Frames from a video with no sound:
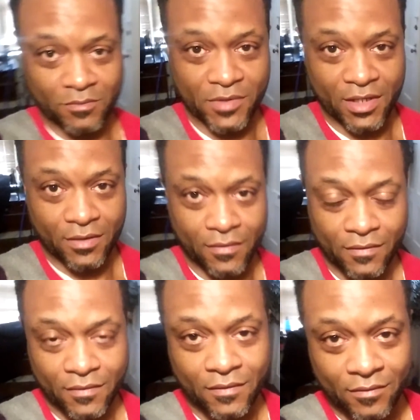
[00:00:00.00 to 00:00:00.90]
I'm not
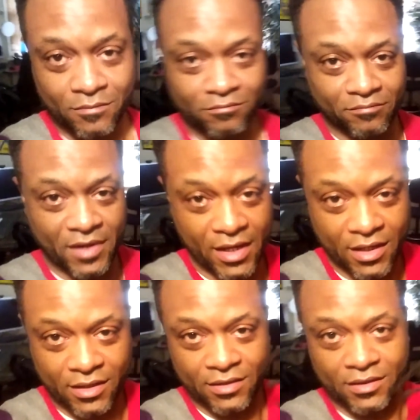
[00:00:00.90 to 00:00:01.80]

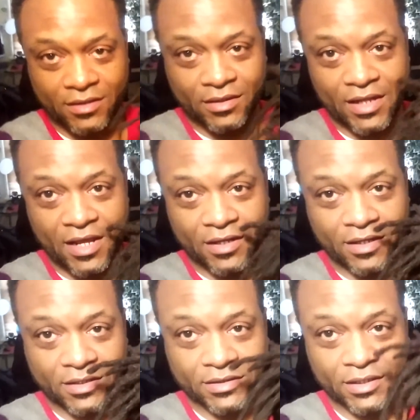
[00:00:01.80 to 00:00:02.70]
buying
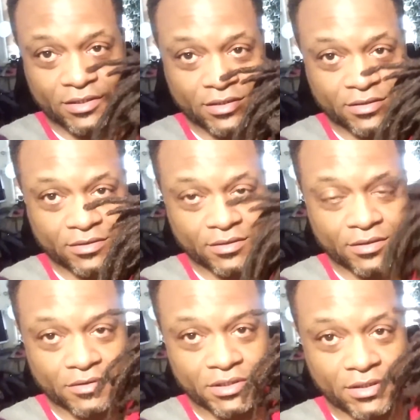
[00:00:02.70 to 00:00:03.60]
lock extensions
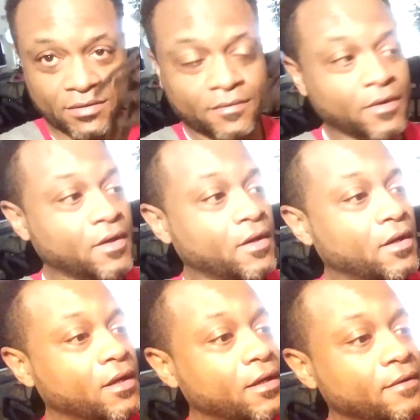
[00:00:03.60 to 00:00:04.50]
or no shit.
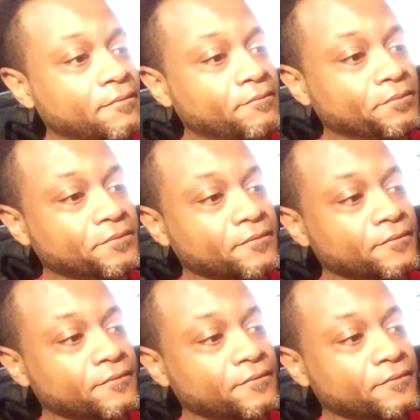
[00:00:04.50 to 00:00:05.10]
So